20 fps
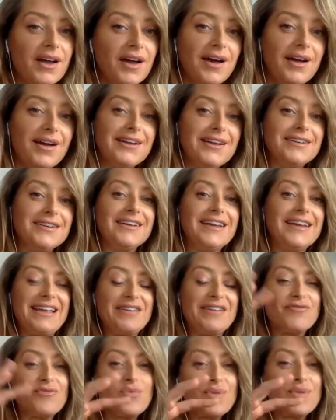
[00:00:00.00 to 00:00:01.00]
and
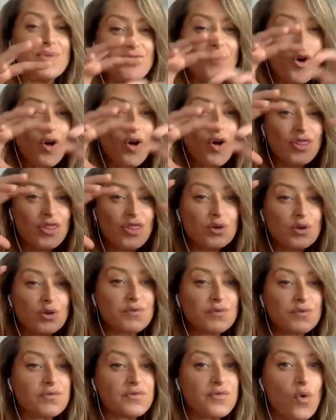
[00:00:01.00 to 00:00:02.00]
if we've got those
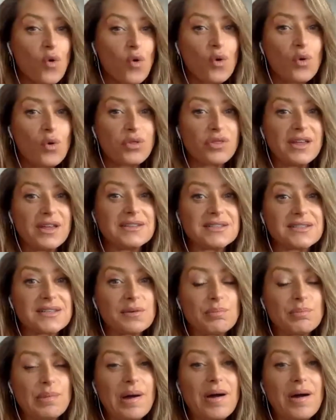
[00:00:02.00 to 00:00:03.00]
four things
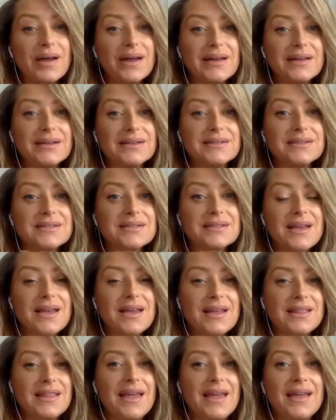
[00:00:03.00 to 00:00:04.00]
combined
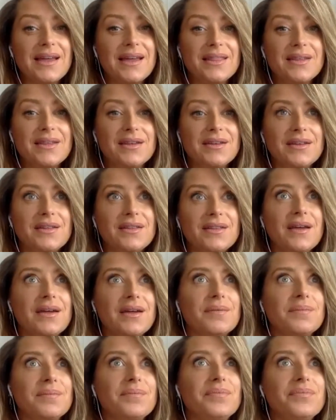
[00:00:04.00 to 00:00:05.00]
they are the
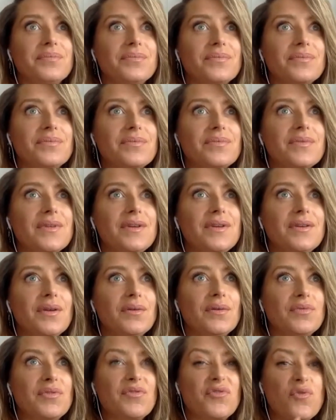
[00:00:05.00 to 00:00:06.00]
um, you
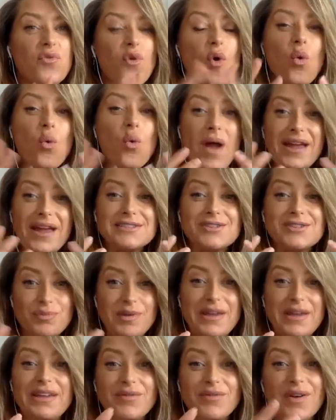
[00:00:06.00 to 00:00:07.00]
know four ways of
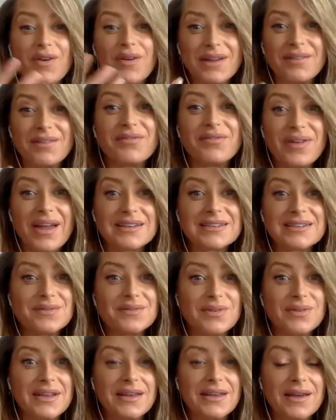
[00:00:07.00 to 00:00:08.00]
being very
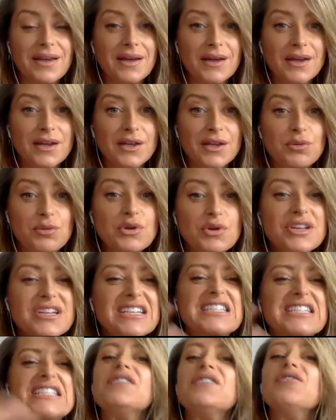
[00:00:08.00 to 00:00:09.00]
effectively uh,
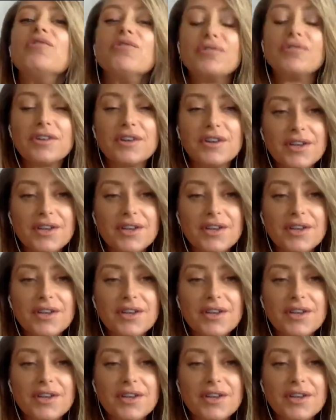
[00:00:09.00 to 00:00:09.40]
communicative